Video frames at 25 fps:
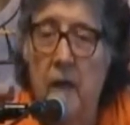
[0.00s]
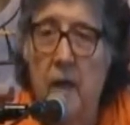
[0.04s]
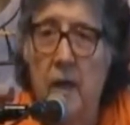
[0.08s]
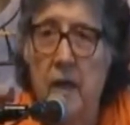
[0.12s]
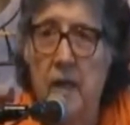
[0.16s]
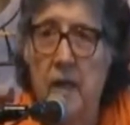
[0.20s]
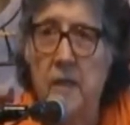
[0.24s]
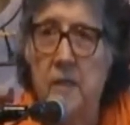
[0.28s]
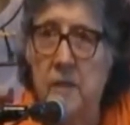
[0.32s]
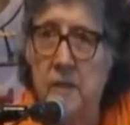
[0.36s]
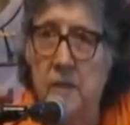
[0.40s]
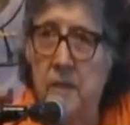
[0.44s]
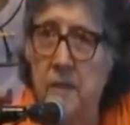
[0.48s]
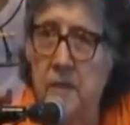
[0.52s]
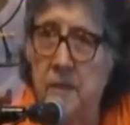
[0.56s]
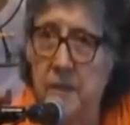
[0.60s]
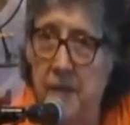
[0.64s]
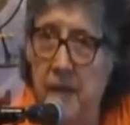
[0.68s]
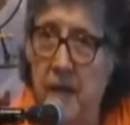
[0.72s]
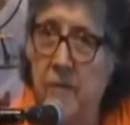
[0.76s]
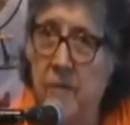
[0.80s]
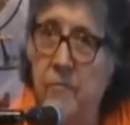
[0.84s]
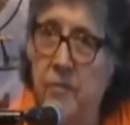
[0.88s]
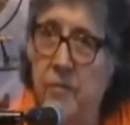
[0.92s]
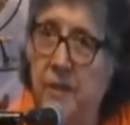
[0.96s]
It's the
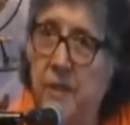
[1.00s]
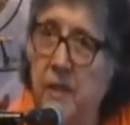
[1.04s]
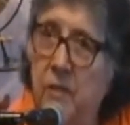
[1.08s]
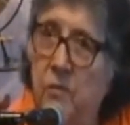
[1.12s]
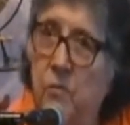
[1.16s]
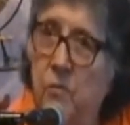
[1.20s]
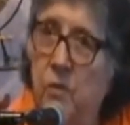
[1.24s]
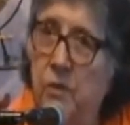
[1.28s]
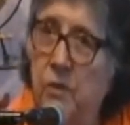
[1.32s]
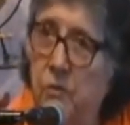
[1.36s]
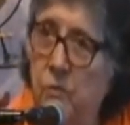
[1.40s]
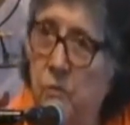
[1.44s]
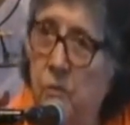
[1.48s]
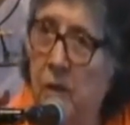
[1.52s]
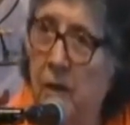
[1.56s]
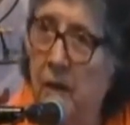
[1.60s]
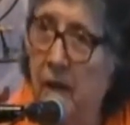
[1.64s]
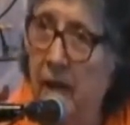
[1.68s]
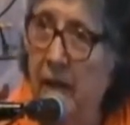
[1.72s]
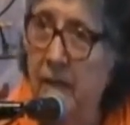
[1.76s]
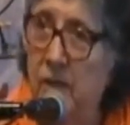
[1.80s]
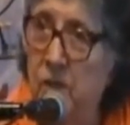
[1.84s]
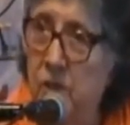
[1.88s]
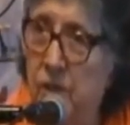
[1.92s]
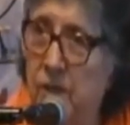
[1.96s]
same thing with
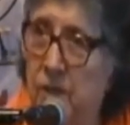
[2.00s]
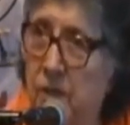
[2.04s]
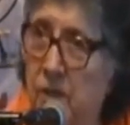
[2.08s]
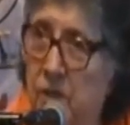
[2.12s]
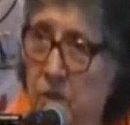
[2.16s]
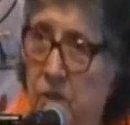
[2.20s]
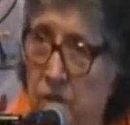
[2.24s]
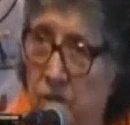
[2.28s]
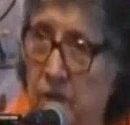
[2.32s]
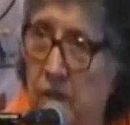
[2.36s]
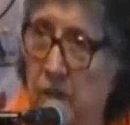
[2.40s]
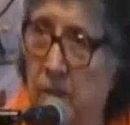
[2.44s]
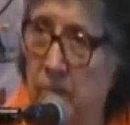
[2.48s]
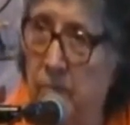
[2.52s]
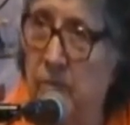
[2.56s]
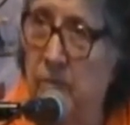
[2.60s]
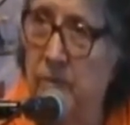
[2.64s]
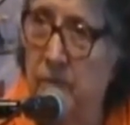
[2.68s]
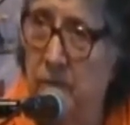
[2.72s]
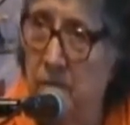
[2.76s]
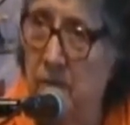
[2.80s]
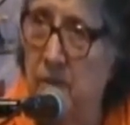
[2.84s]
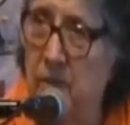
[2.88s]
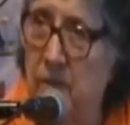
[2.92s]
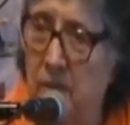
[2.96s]

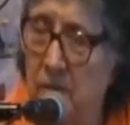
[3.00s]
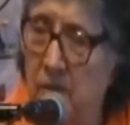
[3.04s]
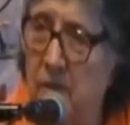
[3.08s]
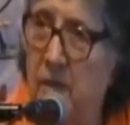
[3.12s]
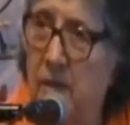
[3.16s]
relationships.